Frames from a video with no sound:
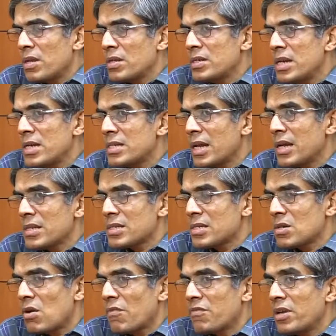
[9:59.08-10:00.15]
the details
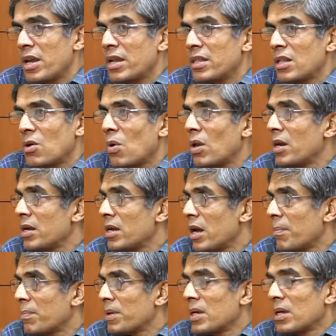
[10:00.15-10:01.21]
of getting the quality
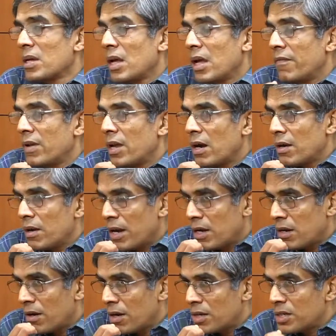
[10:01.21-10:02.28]
up. We are
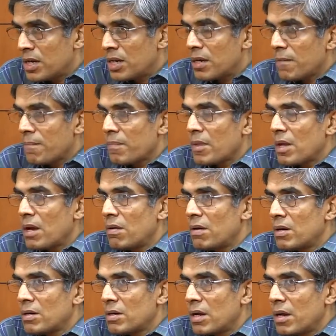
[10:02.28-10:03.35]
encouraging
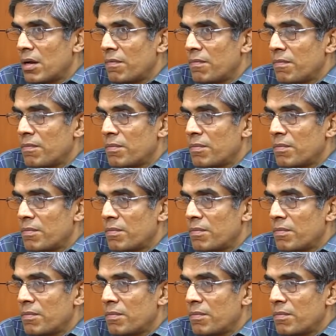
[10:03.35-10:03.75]
our